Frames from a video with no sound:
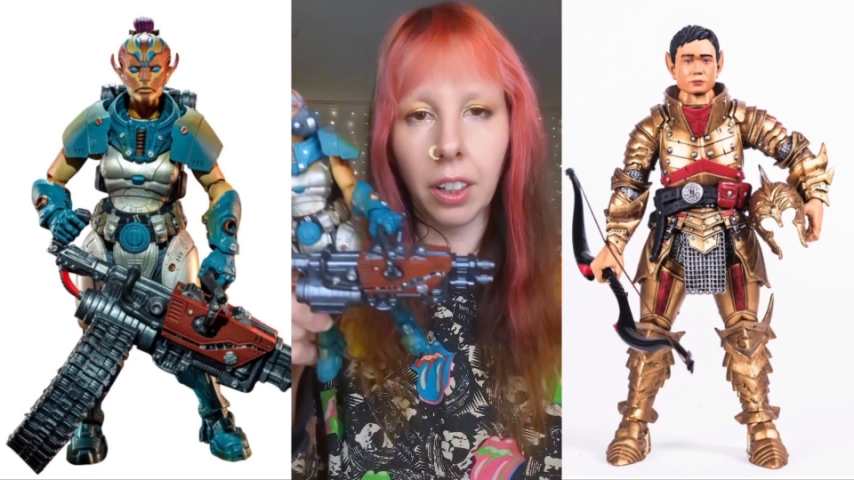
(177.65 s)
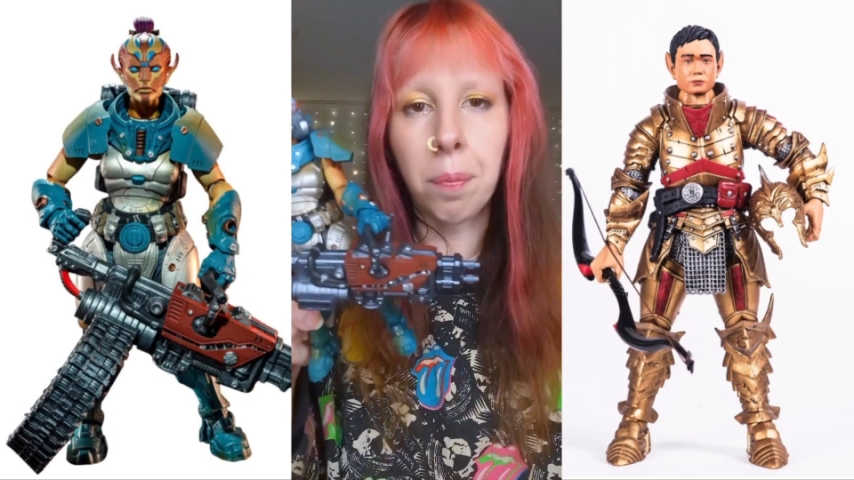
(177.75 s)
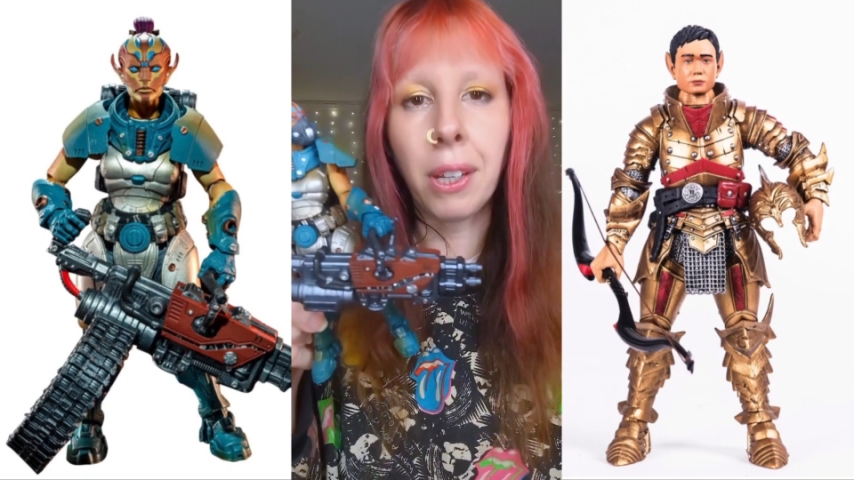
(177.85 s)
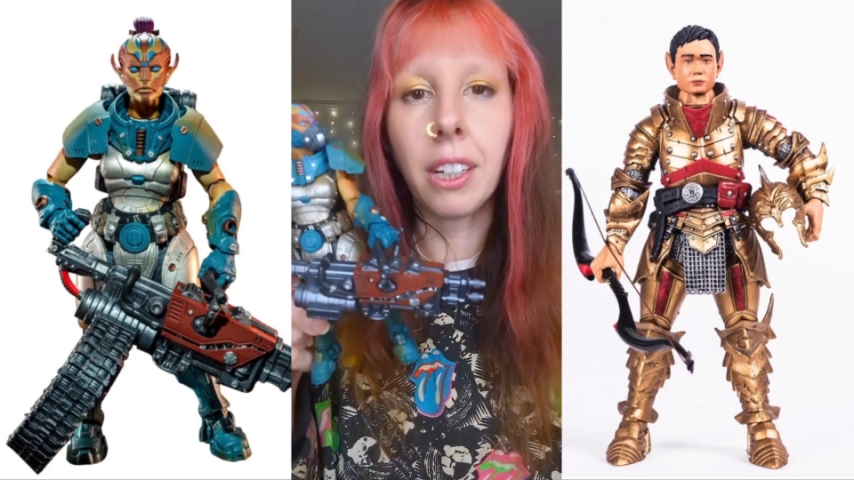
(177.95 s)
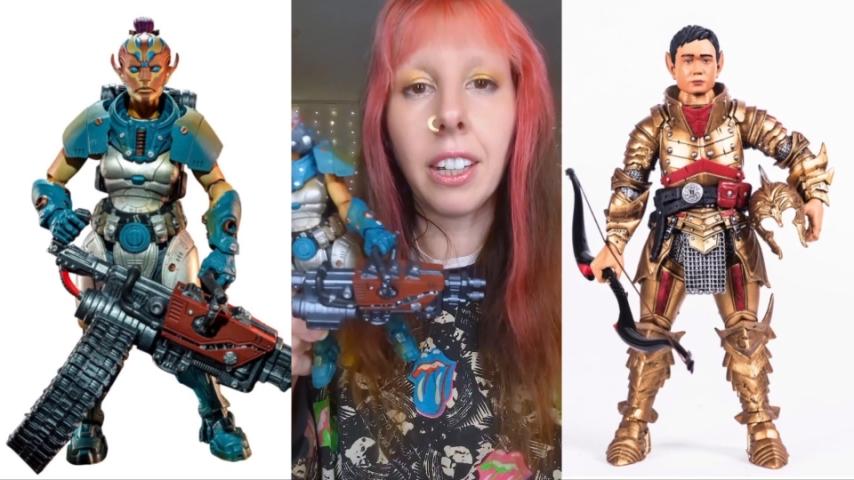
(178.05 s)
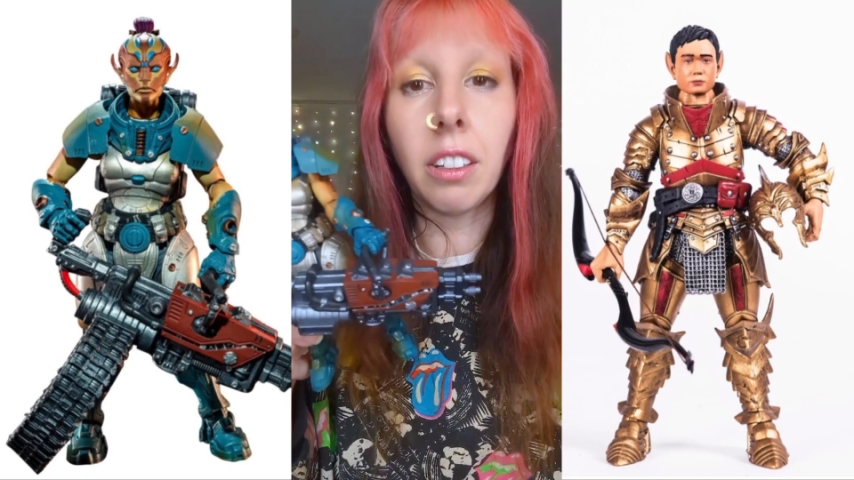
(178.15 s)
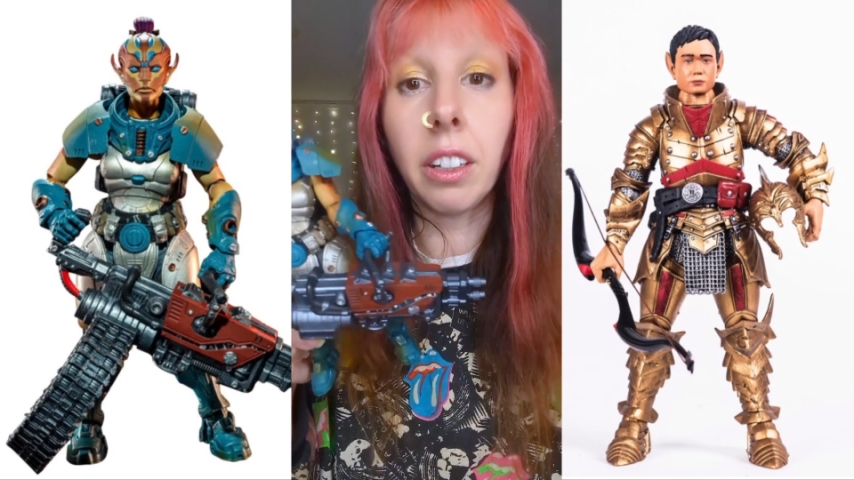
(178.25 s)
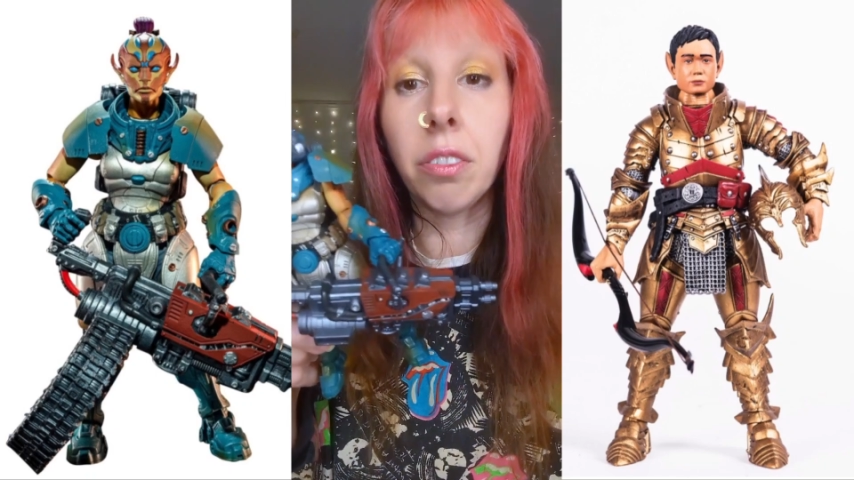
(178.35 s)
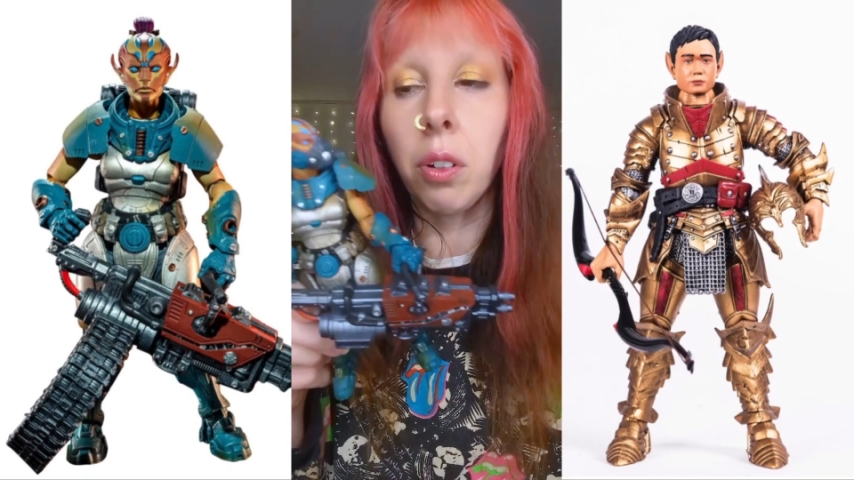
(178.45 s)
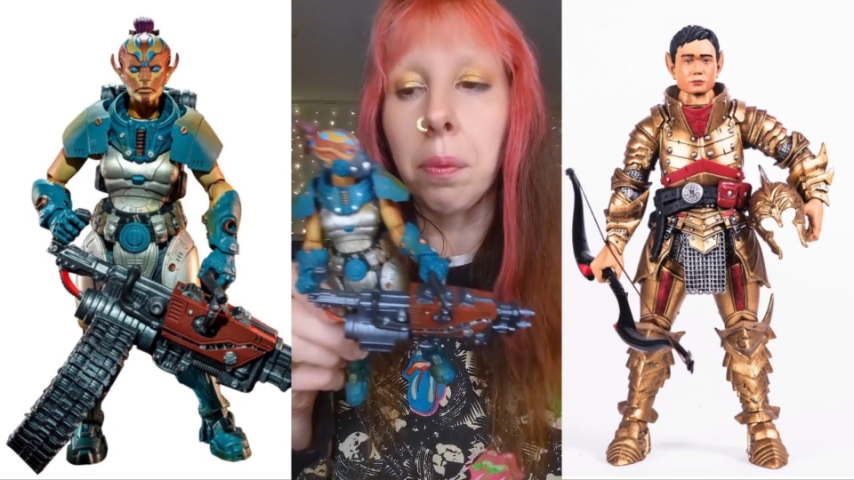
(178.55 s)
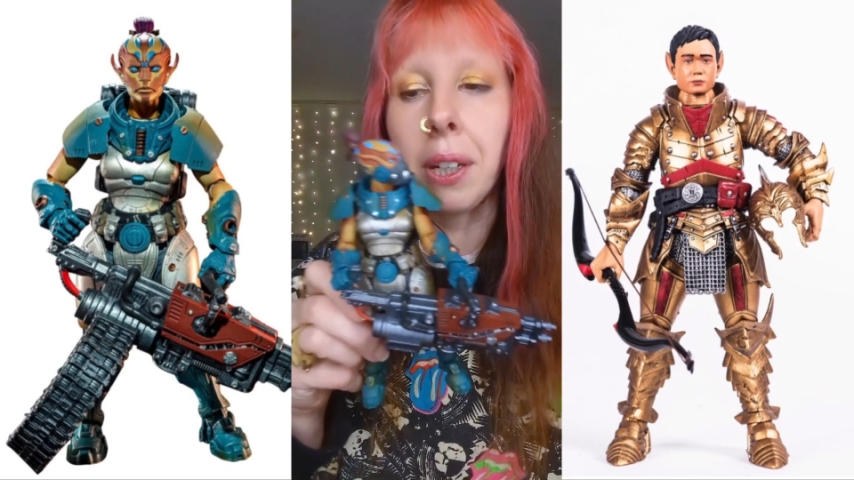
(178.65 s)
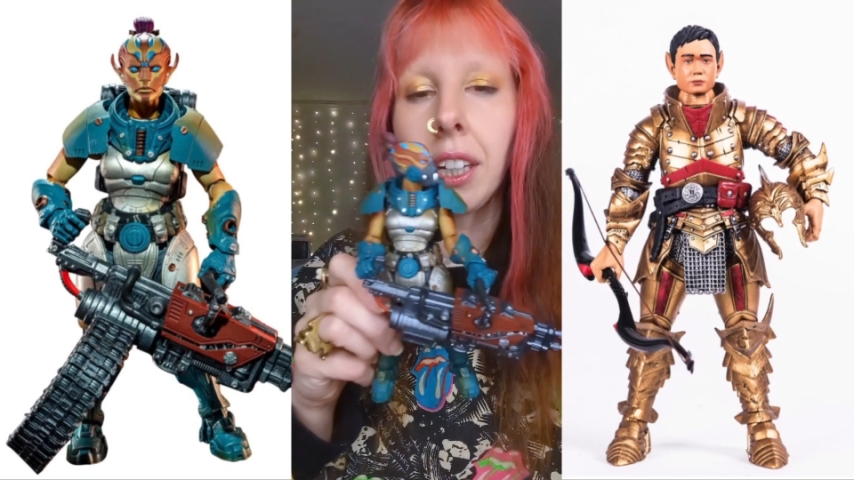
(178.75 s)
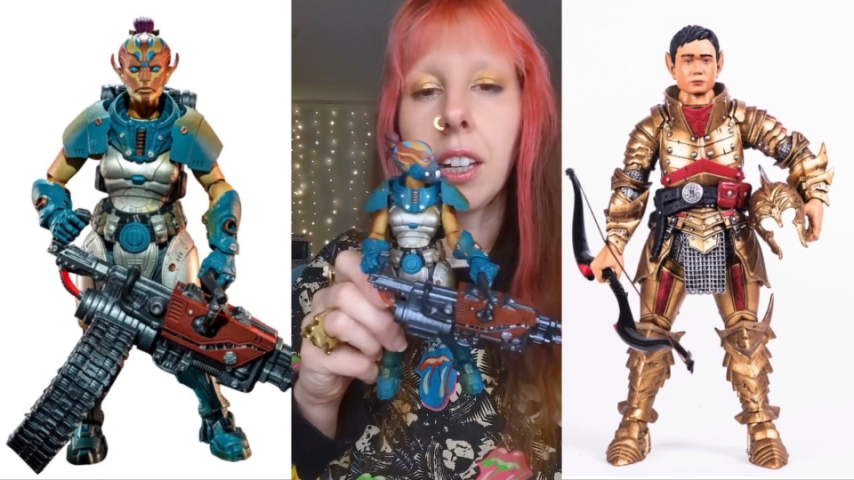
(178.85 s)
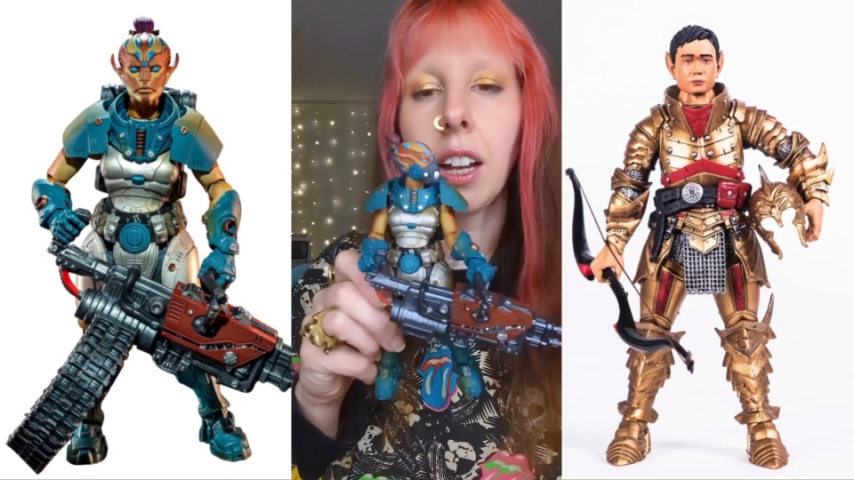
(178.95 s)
immediately for me.